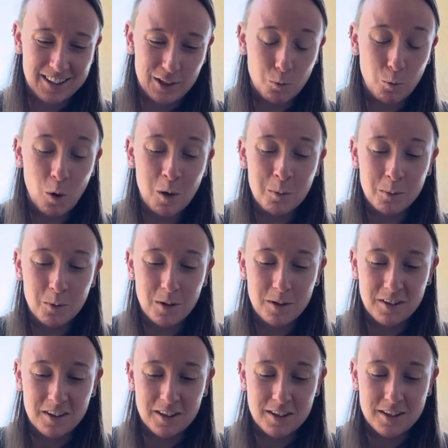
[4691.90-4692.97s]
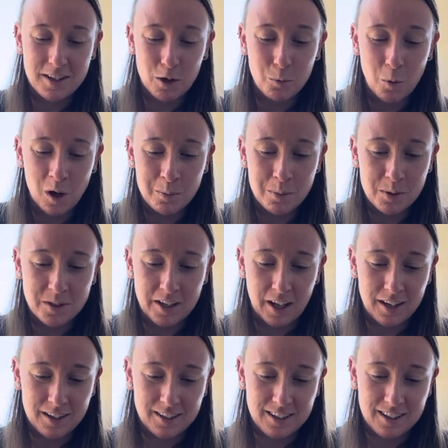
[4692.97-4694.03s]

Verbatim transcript: One, is that 1%?